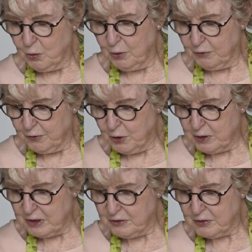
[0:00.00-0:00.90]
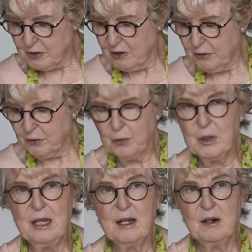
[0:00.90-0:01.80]
will focus on
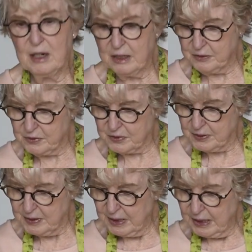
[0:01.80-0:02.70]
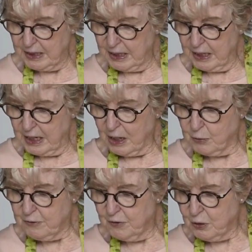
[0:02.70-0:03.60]
3 areas: a
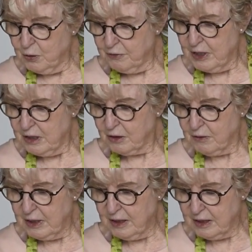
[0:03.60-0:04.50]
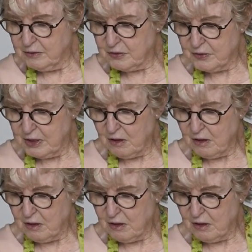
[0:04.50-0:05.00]
review of the ingredients that